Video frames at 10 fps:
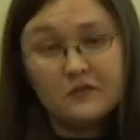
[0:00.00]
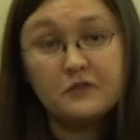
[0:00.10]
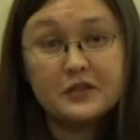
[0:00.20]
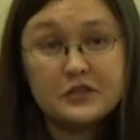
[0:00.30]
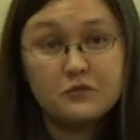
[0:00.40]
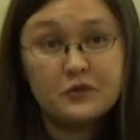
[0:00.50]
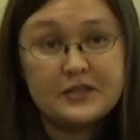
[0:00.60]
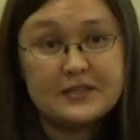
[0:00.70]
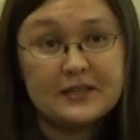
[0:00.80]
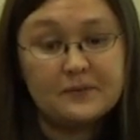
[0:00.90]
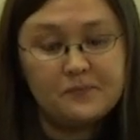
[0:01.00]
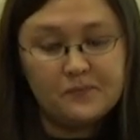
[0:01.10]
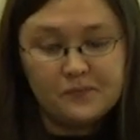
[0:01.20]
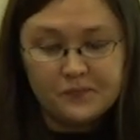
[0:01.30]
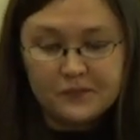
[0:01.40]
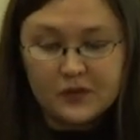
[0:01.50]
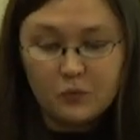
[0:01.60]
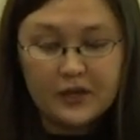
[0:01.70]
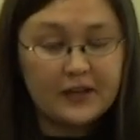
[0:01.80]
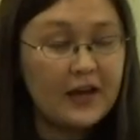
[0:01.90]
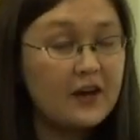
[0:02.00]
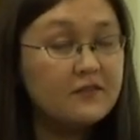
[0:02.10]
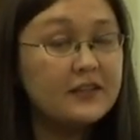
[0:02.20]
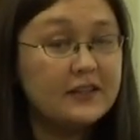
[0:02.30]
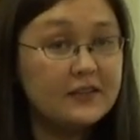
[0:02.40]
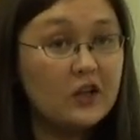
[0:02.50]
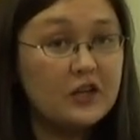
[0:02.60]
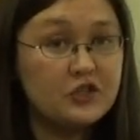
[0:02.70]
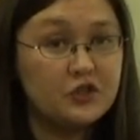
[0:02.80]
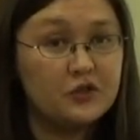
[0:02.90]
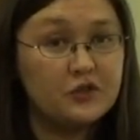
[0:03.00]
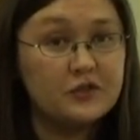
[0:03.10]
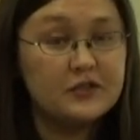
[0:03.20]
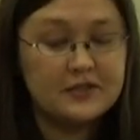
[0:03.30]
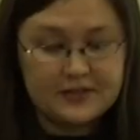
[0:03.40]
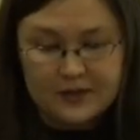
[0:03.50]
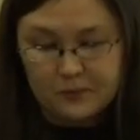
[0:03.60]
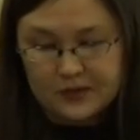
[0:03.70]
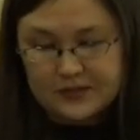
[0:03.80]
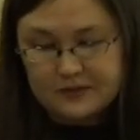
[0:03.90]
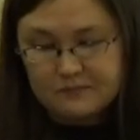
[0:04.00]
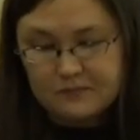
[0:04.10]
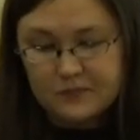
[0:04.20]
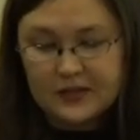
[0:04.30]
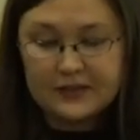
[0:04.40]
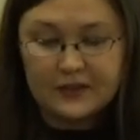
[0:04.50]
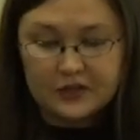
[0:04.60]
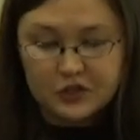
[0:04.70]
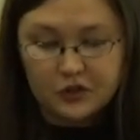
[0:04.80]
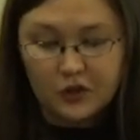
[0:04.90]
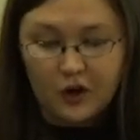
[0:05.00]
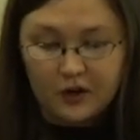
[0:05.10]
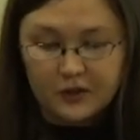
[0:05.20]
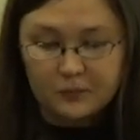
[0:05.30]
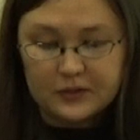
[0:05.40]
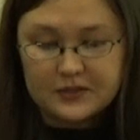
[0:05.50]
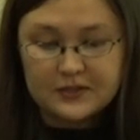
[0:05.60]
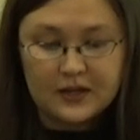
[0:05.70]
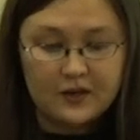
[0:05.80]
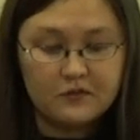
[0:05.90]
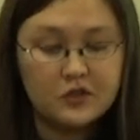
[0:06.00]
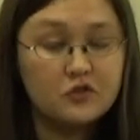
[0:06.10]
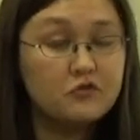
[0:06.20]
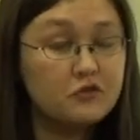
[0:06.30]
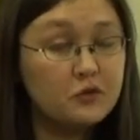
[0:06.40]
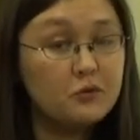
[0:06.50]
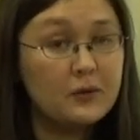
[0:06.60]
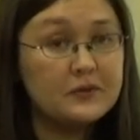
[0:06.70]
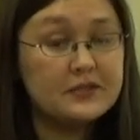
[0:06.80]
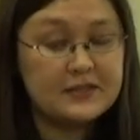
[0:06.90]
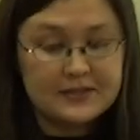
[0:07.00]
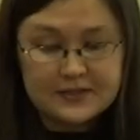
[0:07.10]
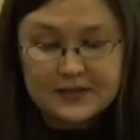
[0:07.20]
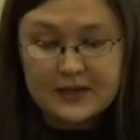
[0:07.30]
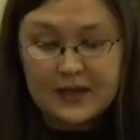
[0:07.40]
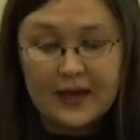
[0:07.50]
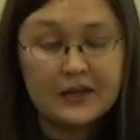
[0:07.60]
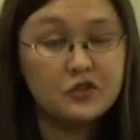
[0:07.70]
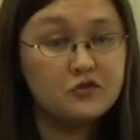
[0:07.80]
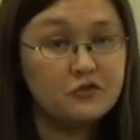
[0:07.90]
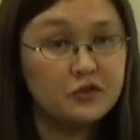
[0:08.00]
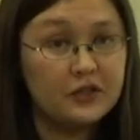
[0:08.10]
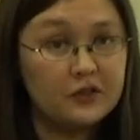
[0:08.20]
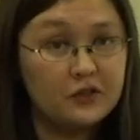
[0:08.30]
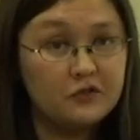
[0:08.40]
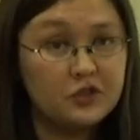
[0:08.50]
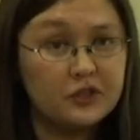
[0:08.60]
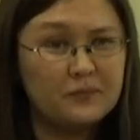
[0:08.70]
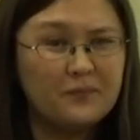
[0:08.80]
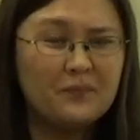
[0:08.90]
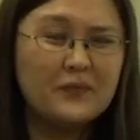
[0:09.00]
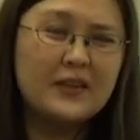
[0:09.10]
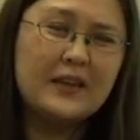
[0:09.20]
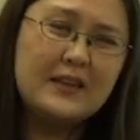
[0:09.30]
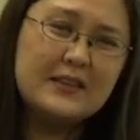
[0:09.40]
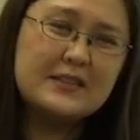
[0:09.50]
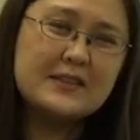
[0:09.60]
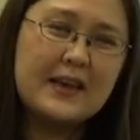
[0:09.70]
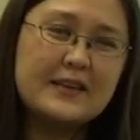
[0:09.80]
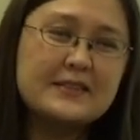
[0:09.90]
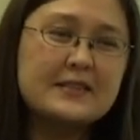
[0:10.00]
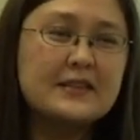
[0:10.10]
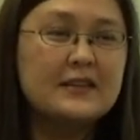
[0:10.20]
For this reason, we can have illogical statements, illogical arguments of true premises and a true conclusion. In this case,